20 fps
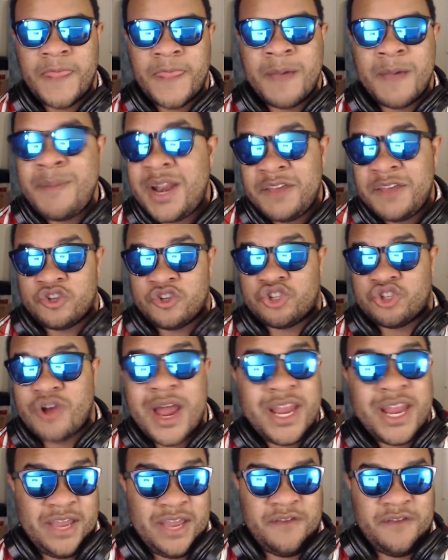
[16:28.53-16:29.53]
I'm not even
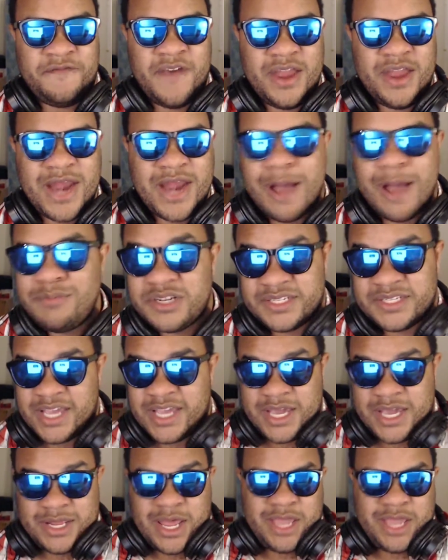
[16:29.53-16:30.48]
trying to get offended. I'm just saying,